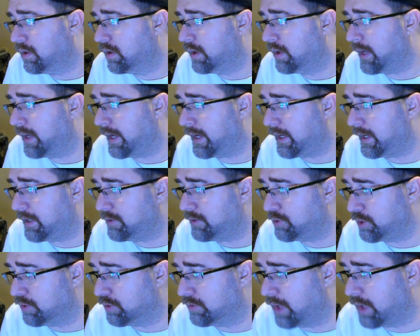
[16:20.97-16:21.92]
and
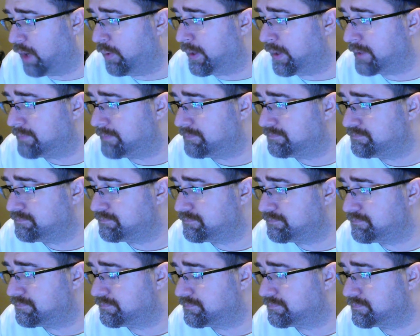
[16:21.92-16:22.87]
you'll know it.
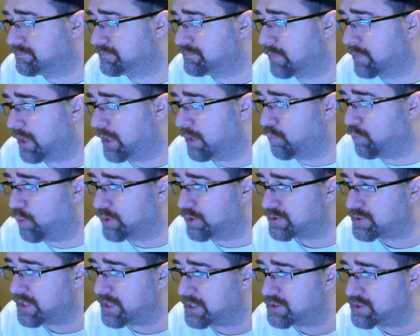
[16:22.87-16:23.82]
And once
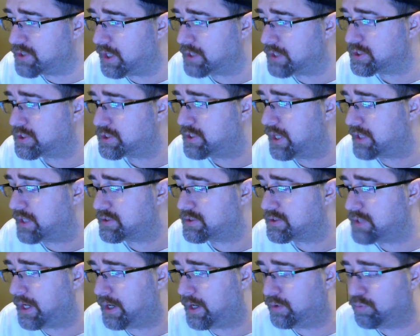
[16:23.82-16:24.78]
they touch that
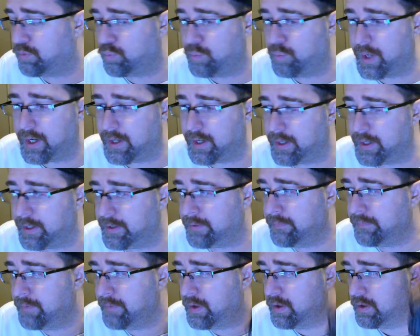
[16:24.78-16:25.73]
sound barrier,
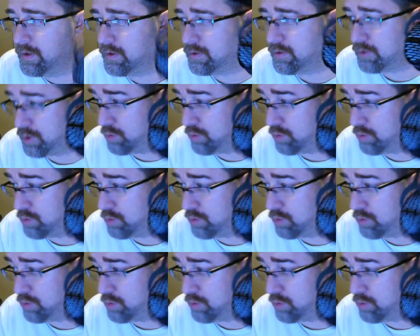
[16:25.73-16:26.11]
you